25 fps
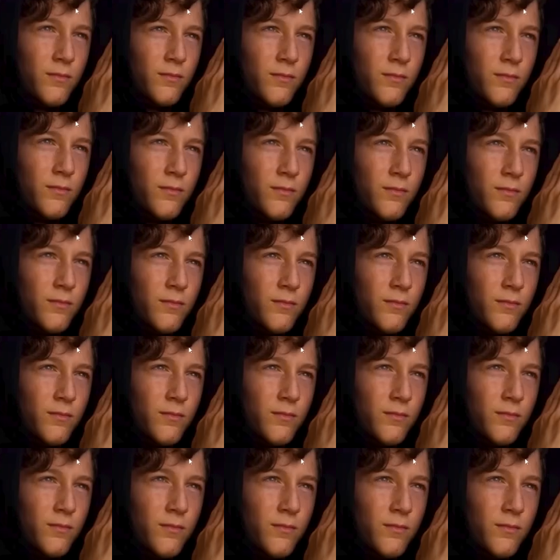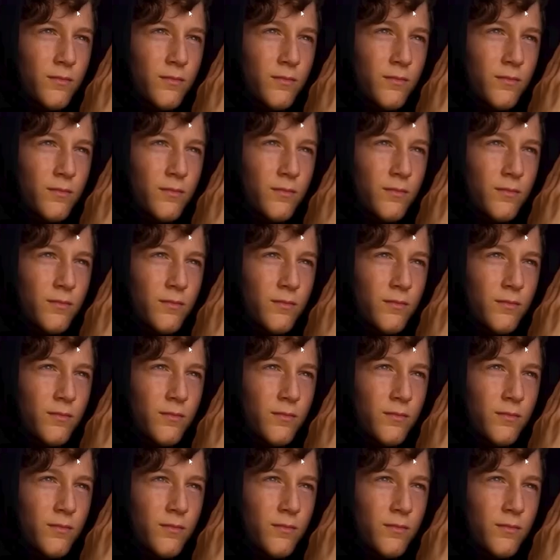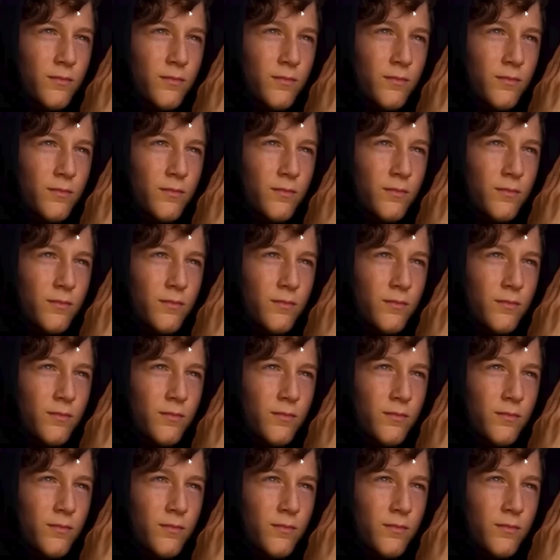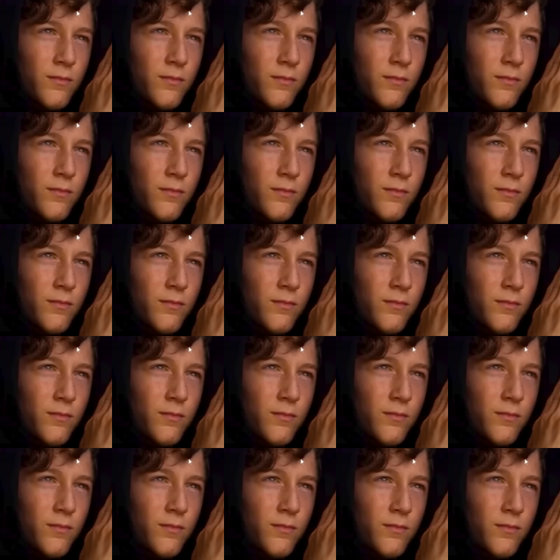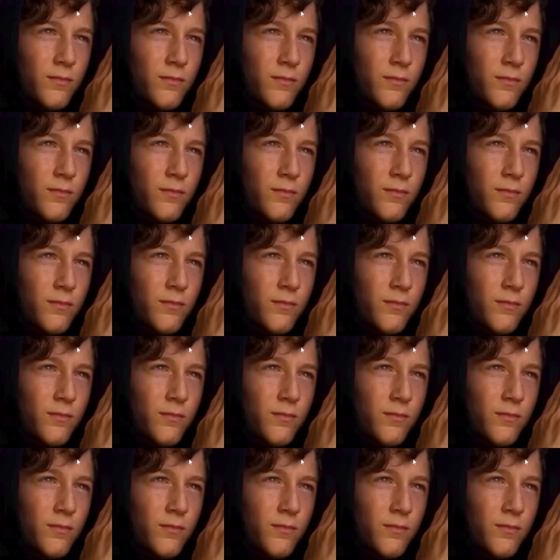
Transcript: No words are spoken by the person on screen.